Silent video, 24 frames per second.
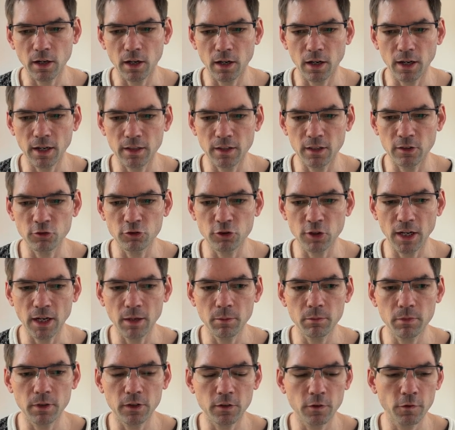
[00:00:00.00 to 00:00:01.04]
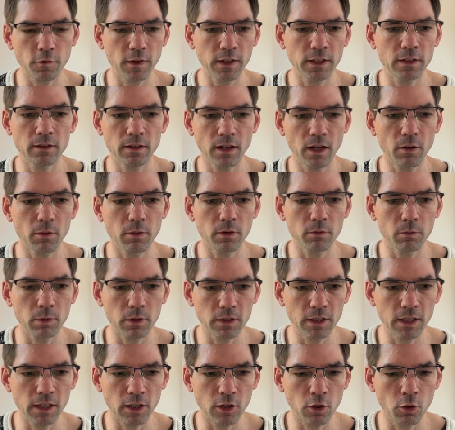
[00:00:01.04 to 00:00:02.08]
a hidden gem. Let's find out, and we'll
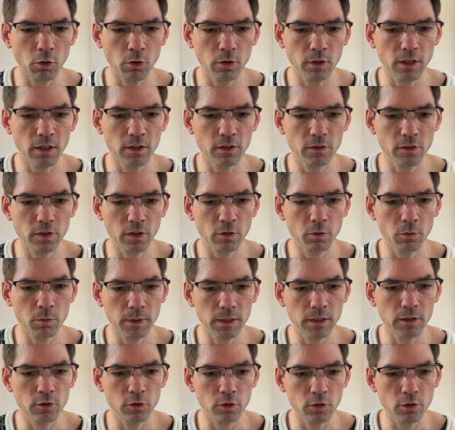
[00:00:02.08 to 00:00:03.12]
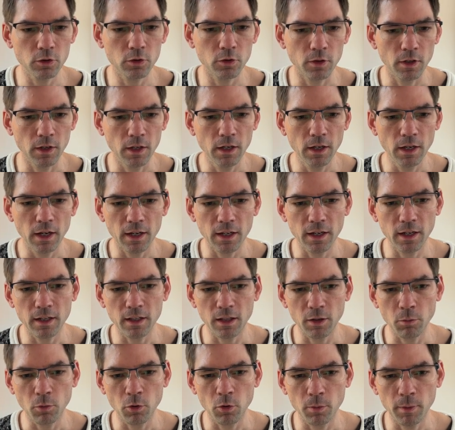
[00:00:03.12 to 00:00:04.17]
keep going until we do. And at
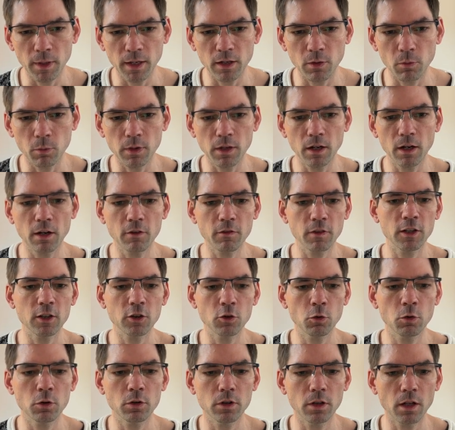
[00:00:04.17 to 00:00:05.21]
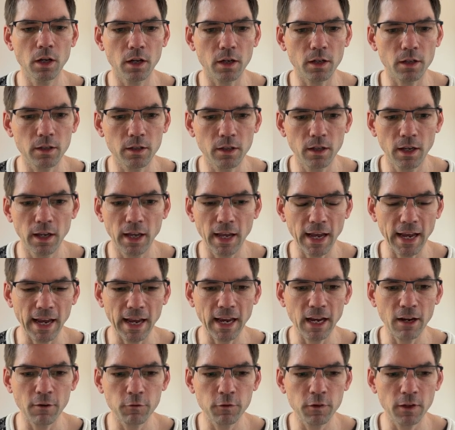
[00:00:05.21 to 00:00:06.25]
the moment we're having no luck.
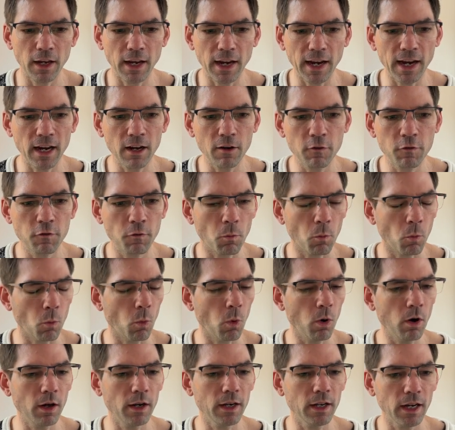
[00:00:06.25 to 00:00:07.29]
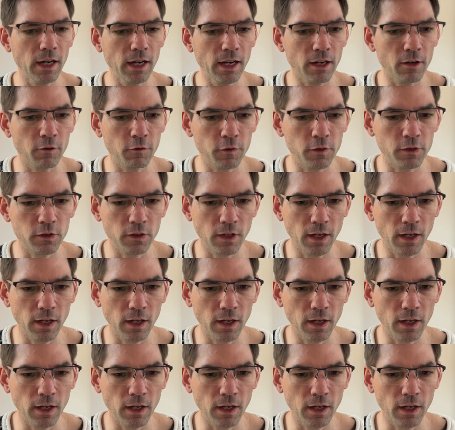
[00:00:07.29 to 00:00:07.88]
F to F? What on earth is